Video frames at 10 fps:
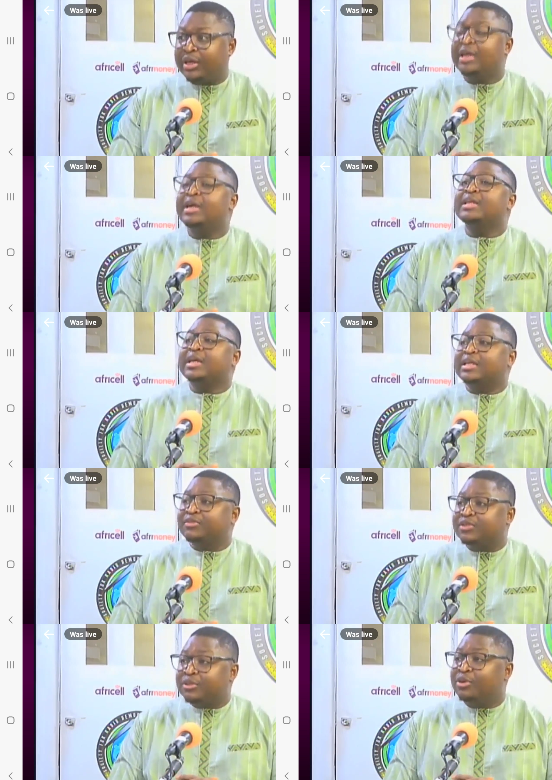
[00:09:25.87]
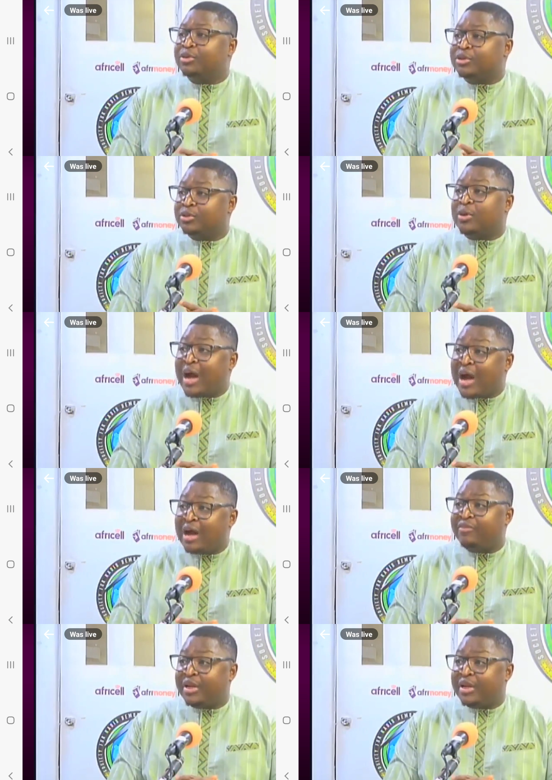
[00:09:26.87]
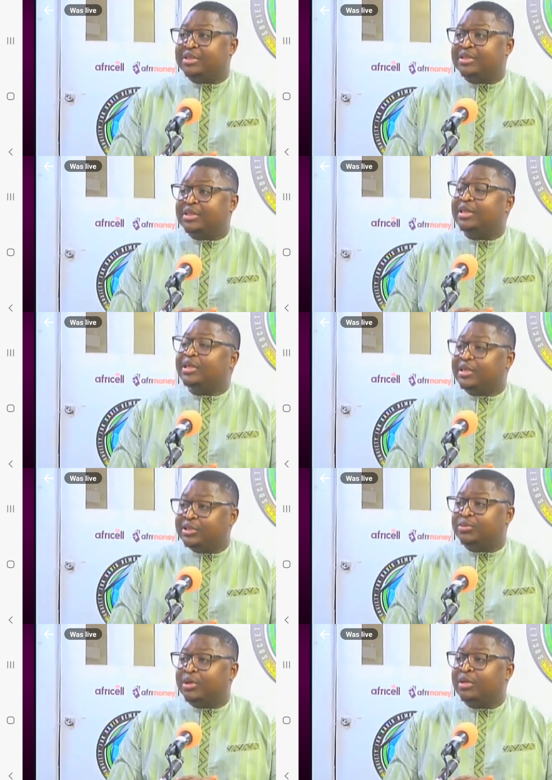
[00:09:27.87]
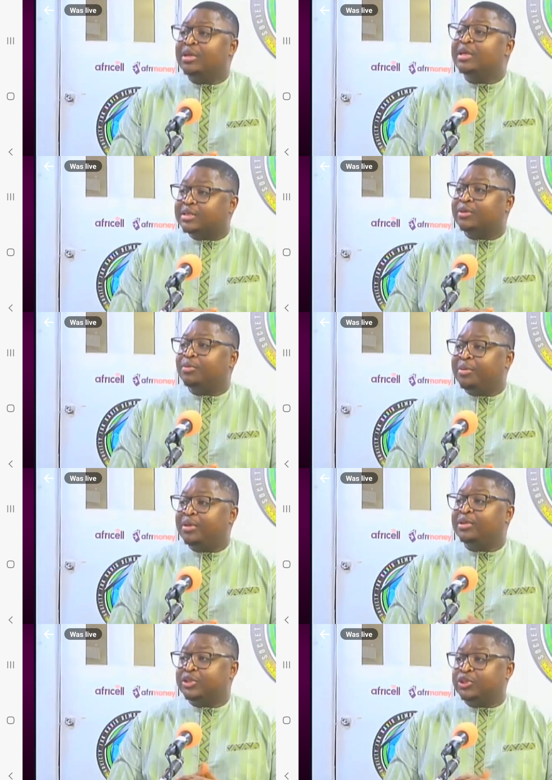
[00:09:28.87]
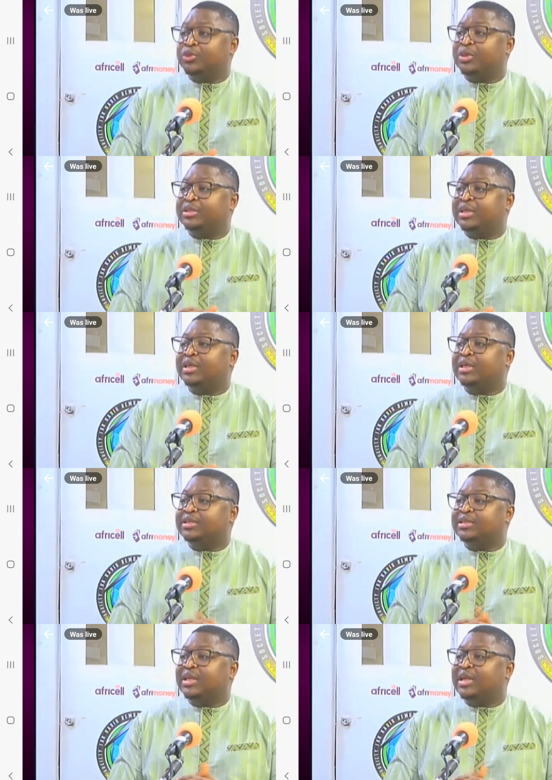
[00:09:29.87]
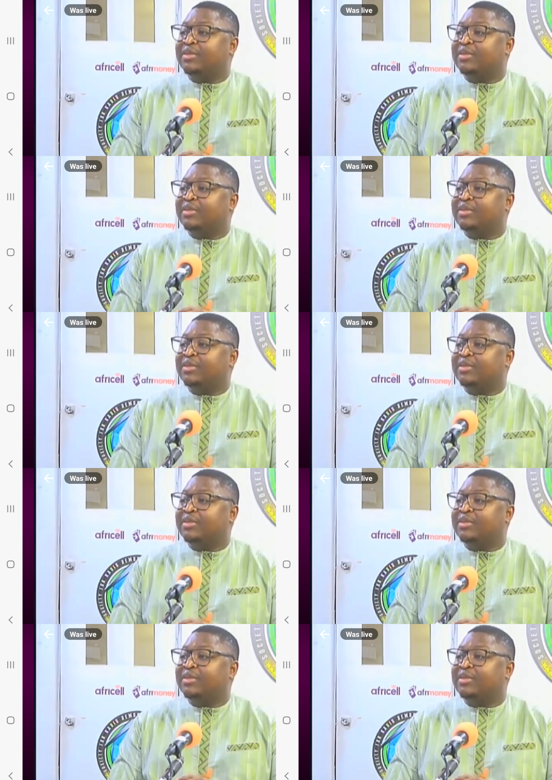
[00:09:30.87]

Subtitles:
that if Sierra Leone is going to have an embassy in Israel, it's going to be situated in Tel Aviv.